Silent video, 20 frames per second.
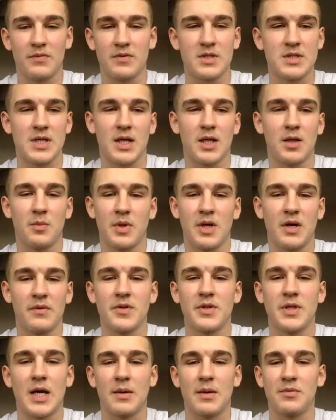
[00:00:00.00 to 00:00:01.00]
the talent, we have the
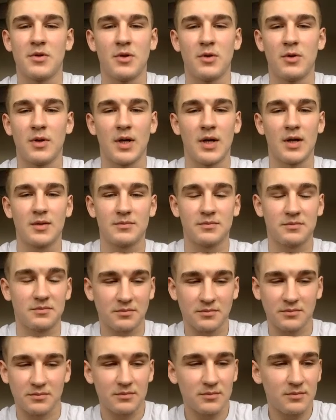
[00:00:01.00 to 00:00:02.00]
depth to do that,
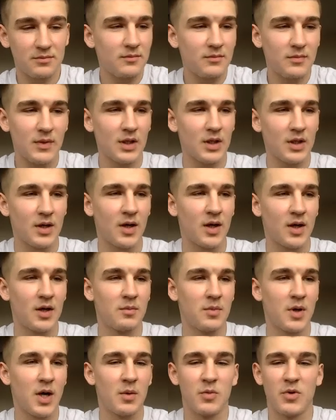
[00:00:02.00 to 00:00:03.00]

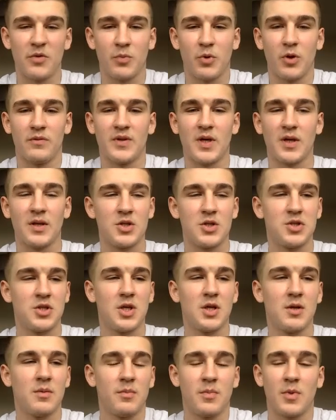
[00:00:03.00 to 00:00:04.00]
and we've proved that this
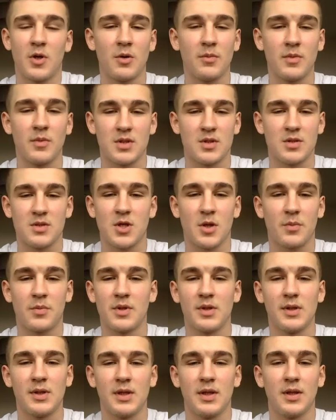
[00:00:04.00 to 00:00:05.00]
year, becoming top of
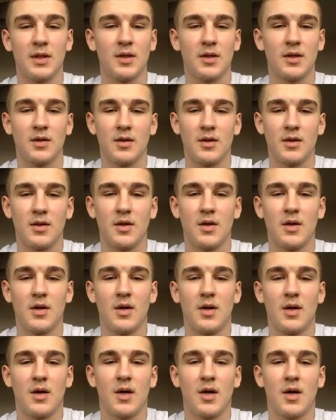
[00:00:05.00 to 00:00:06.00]
the league.
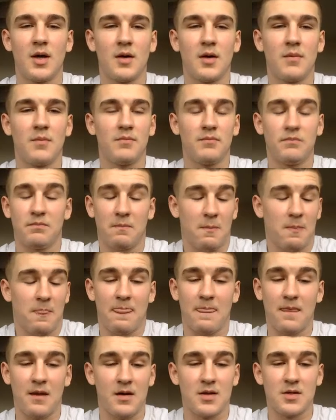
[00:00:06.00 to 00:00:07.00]

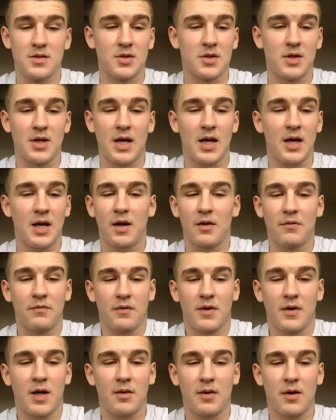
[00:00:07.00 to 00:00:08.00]
So yeah,
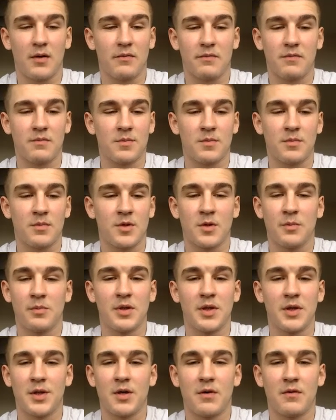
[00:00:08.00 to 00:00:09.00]
I have
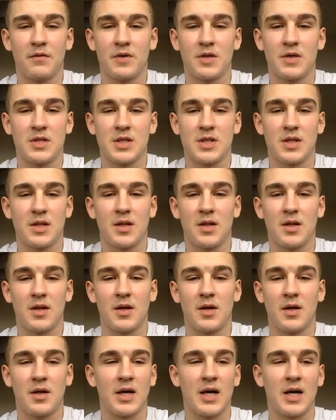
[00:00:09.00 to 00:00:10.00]
complete confidence in
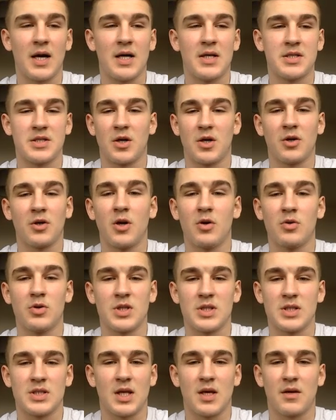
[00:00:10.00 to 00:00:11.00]
our guys and our
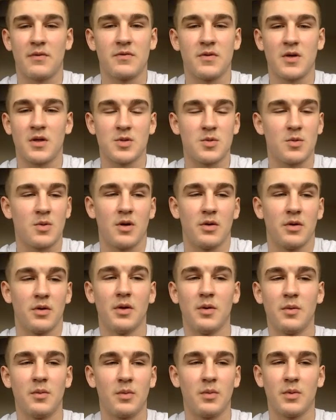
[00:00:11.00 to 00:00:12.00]
coaching staff as well
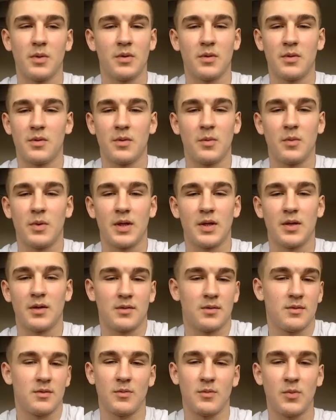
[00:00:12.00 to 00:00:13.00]
that we
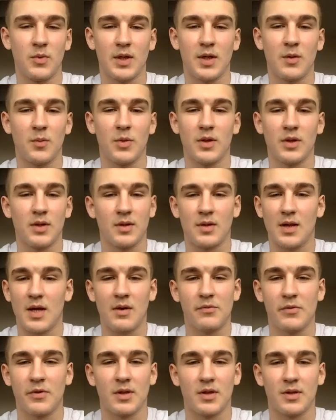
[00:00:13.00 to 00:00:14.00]
can win
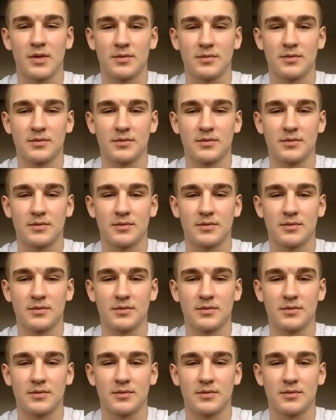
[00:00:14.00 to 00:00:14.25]
everything.